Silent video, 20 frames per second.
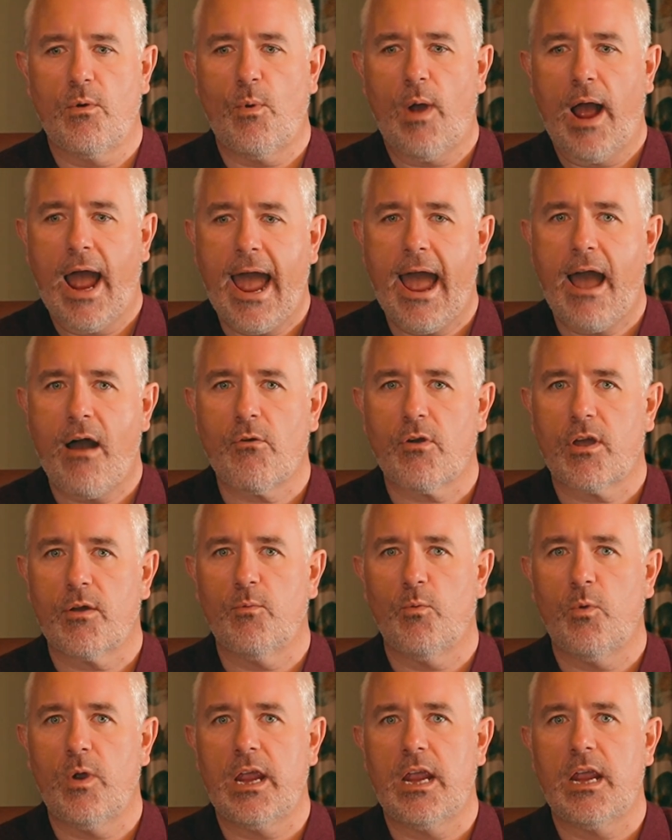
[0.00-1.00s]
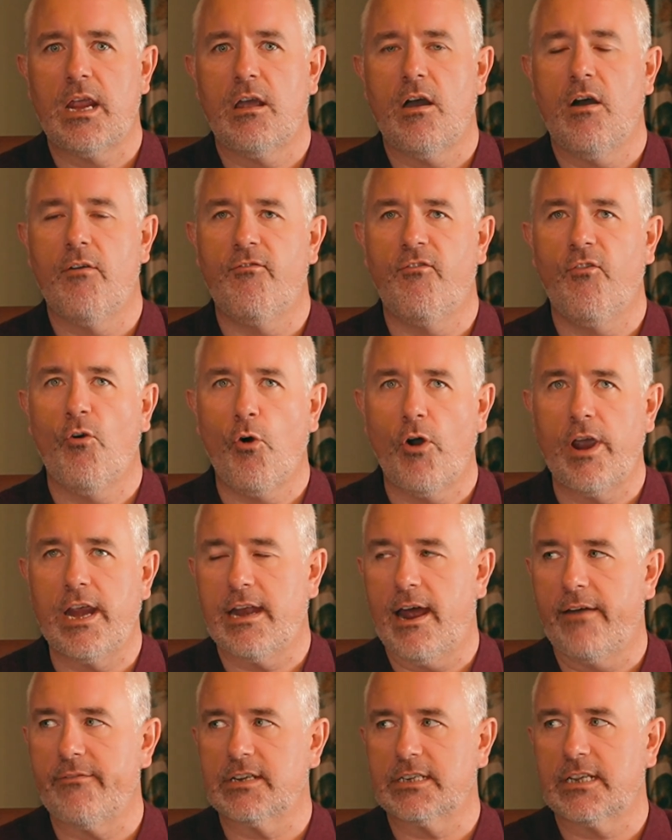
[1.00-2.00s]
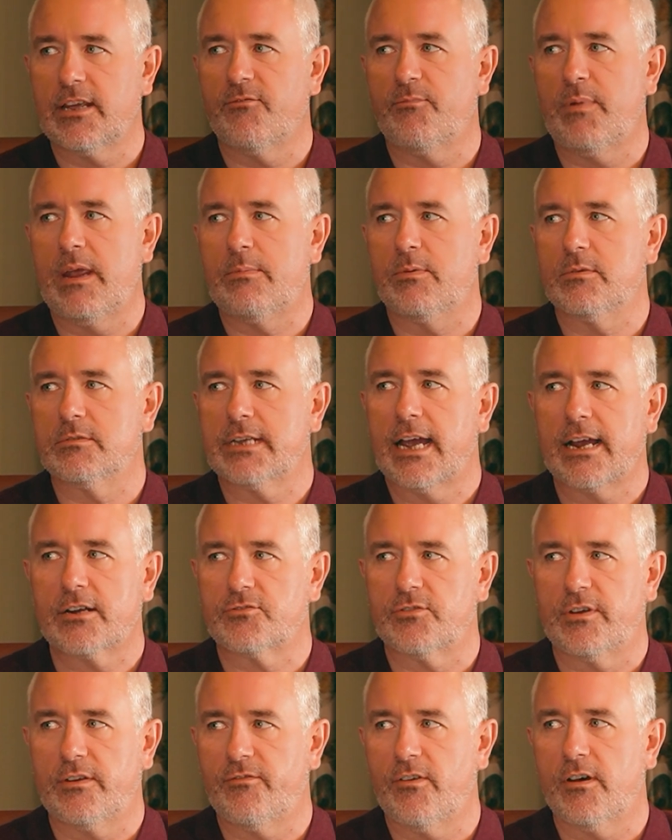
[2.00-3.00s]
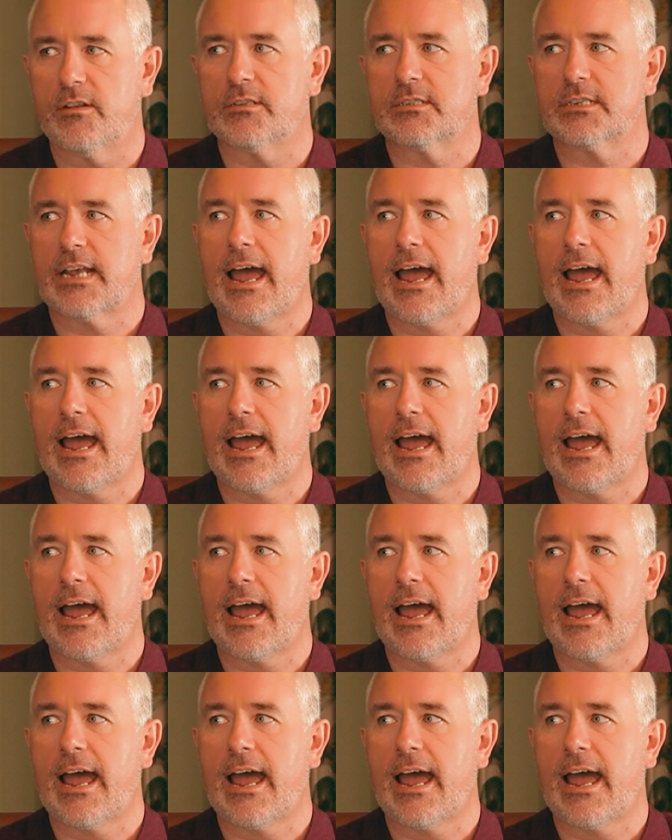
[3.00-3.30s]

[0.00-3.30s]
how can we avoid having to give people tax refunds?